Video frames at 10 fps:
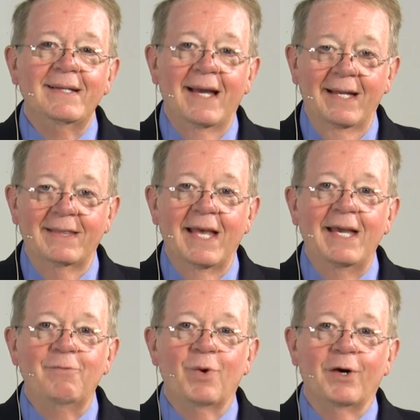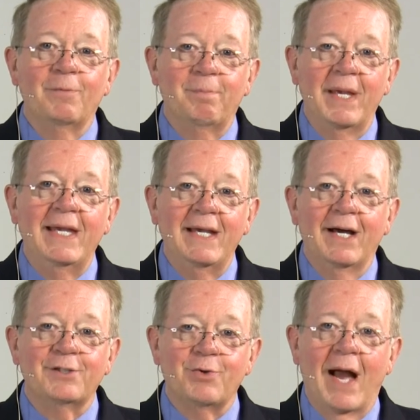and they will be
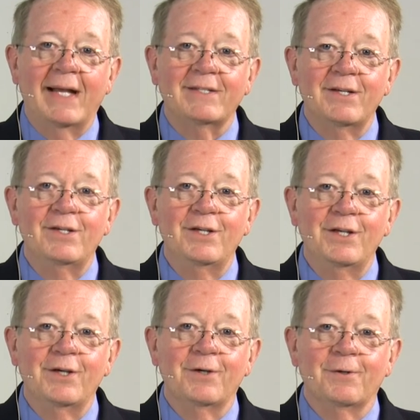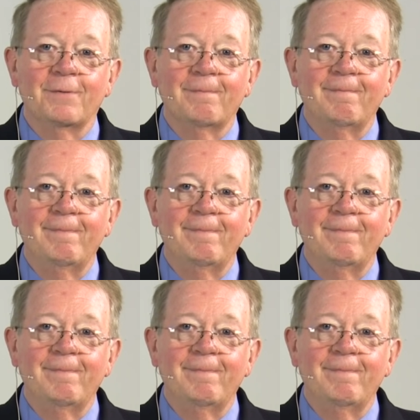attracted to you.